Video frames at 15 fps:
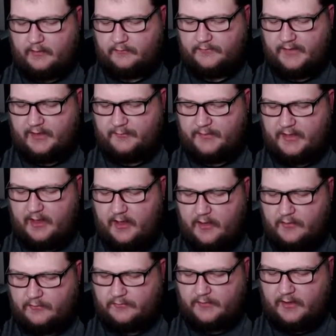Oh, there we
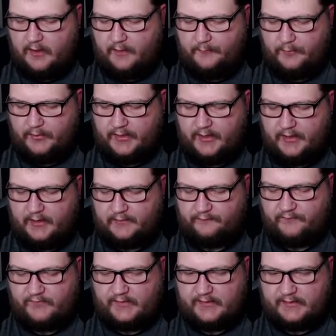go. Umbreon
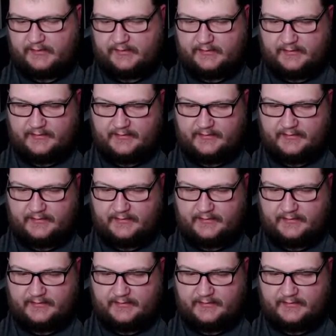V.